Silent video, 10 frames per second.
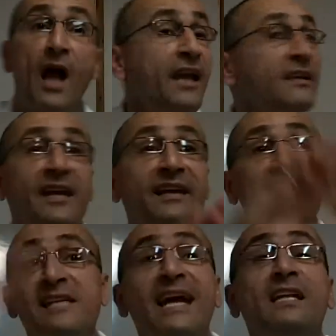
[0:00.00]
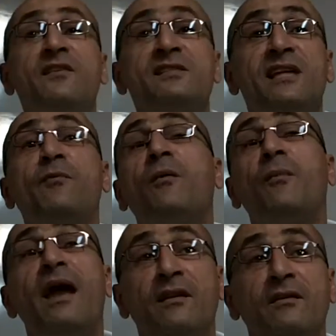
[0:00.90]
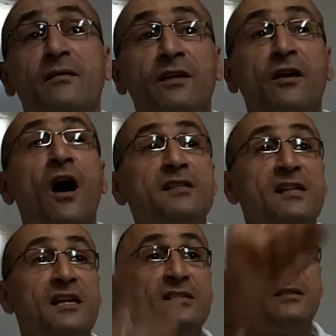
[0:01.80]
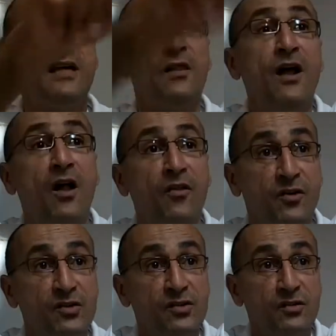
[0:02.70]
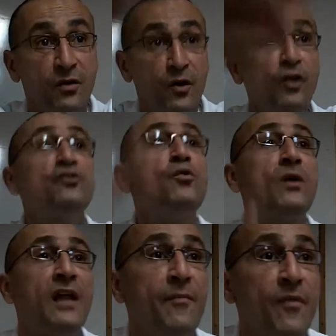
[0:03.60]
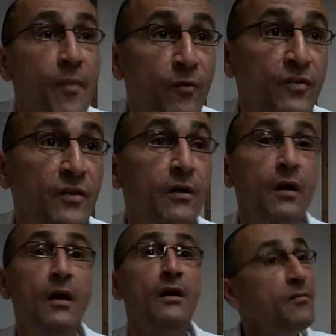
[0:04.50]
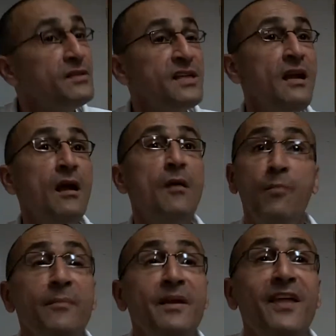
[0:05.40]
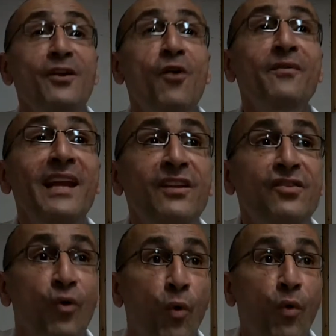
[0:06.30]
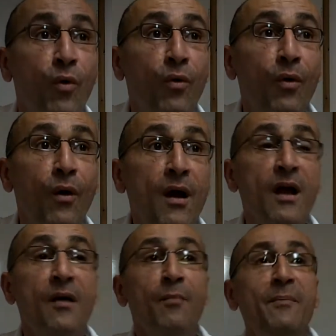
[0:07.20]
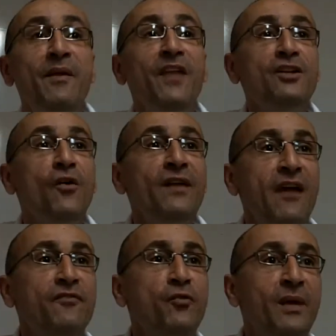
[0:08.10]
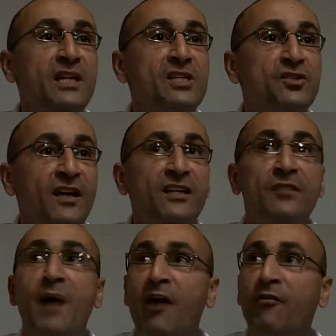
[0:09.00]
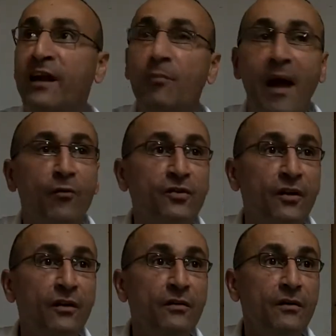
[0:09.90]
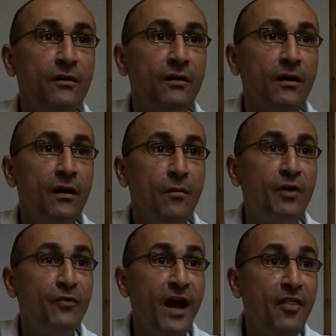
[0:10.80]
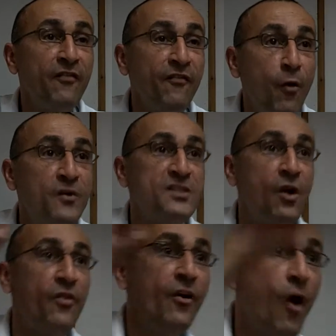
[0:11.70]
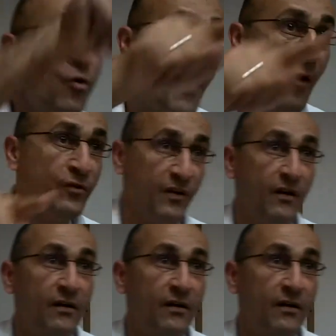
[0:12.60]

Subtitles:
I can take exactly the same command that God says, tell the others not to climb the mountain. Come and say, maybe they don't need to. Maybe they don't have to be distracted by a real mountain, but rather focus on their own mountain.